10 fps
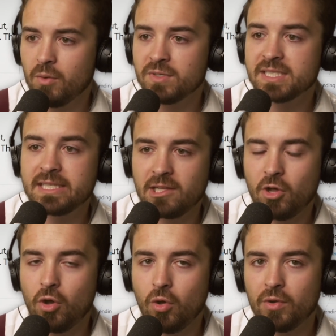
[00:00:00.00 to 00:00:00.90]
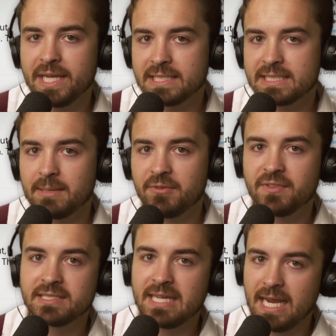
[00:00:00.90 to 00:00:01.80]
but was still holding some of
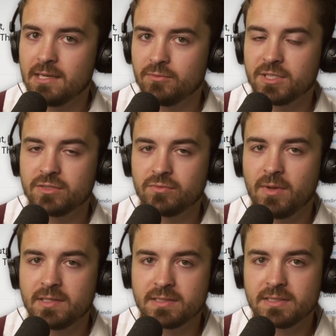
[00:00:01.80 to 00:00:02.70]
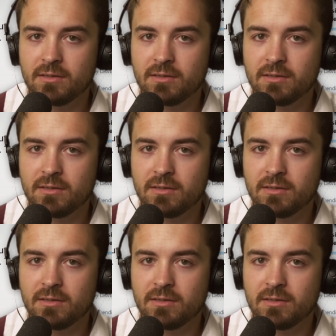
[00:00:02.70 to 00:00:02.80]
the Titan, which went to